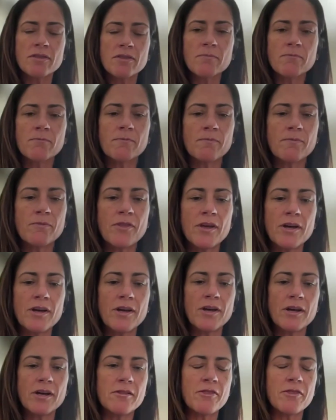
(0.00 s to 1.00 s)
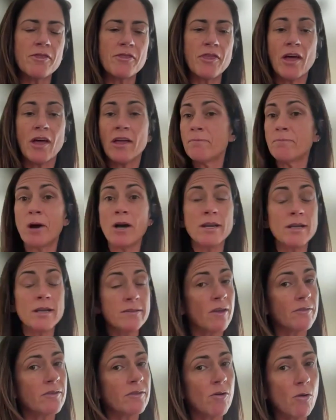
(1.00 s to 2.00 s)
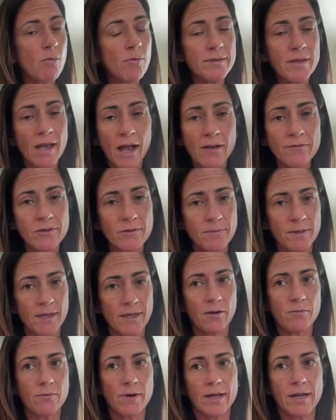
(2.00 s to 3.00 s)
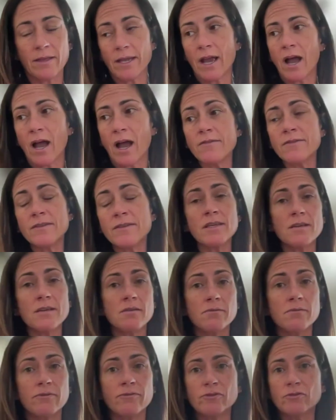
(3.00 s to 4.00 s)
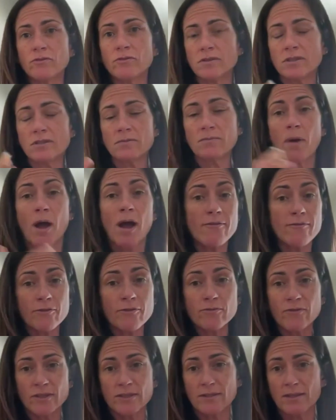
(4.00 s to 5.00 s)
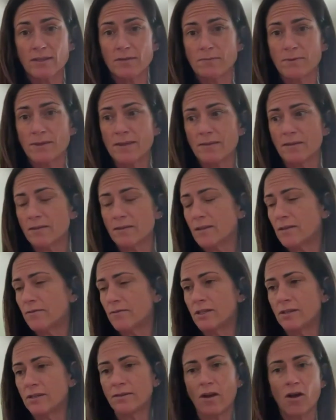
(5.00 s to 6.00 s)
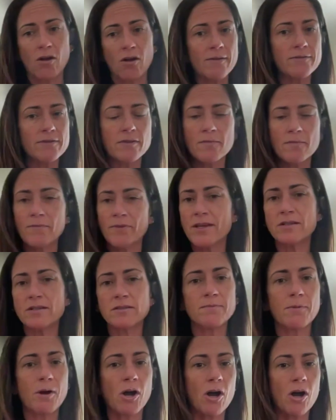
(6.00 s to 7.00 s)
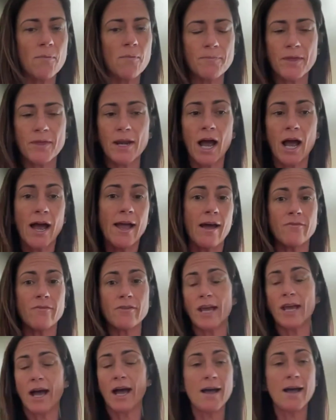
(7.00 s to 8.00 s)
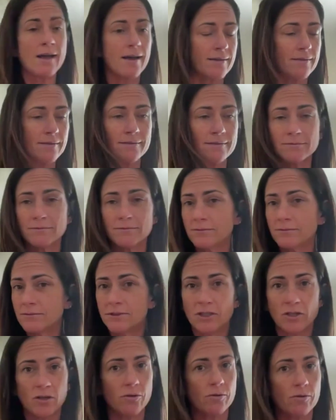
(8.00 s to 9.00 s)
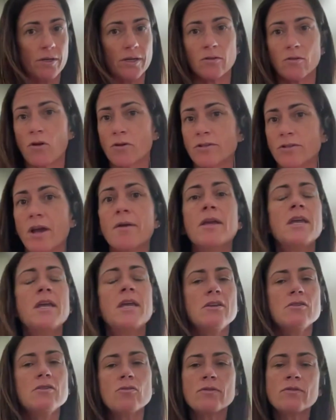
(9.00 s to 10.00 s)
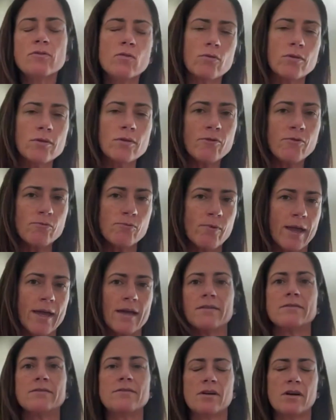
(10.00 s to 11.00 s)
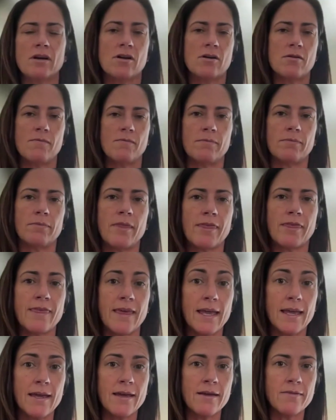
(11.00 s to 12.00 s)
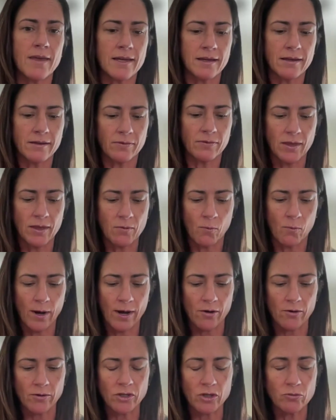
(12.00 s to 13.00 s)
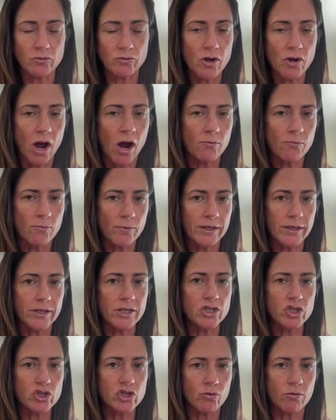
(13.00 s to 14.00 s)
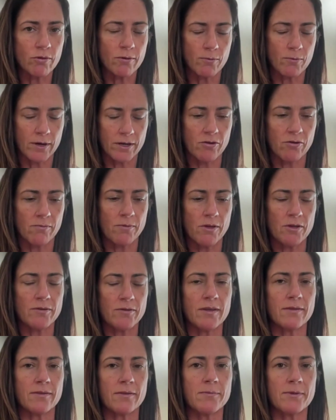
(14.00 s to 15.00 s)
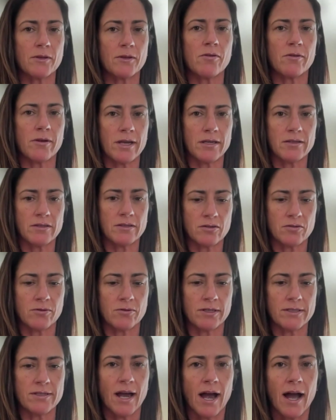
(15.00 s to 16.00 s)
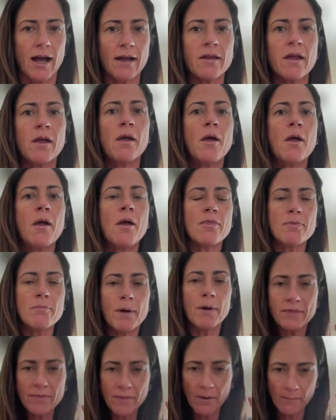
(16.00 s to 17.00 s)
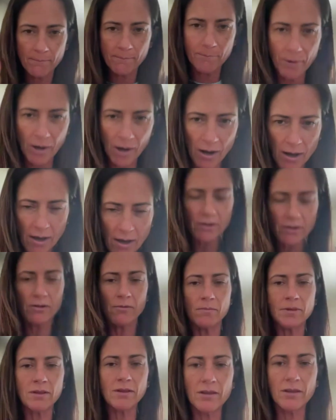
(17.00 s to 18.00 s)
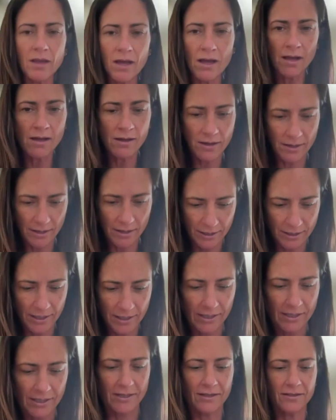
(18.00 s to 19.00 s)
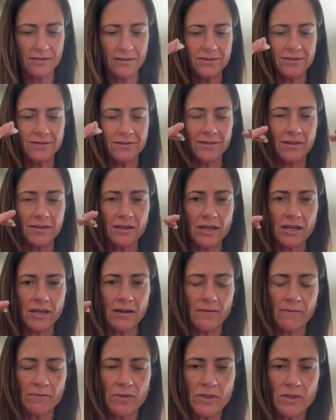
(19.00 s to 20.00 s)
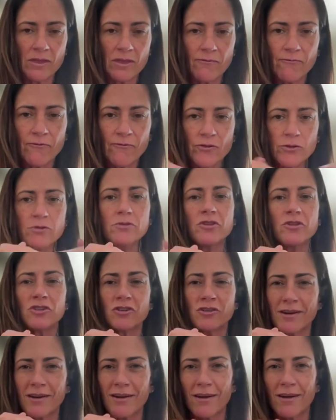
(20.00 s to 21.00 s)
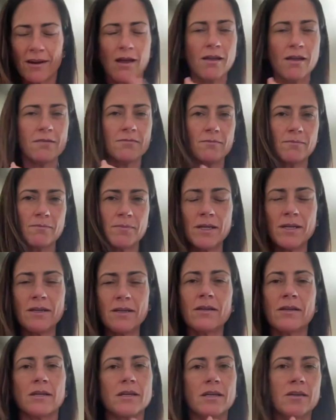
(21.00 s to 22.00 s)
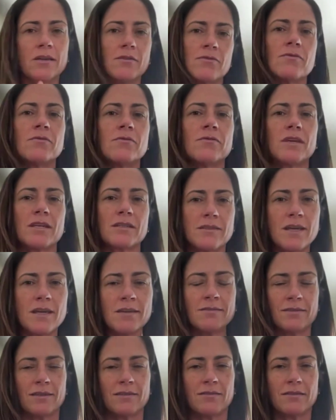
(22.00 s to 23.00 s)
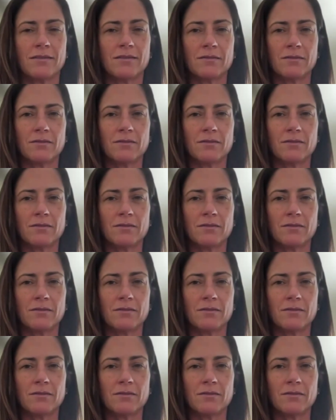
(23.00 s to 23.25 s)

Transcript: but it doesn't always have to be that way. Like I've seen my food sensitivities all have some things pop that I haven't had, in a long time. So it's sort of a random thing that where you're not really sure what your immune system is going to attack. But the bottom line is the food should not be getting through the intestine,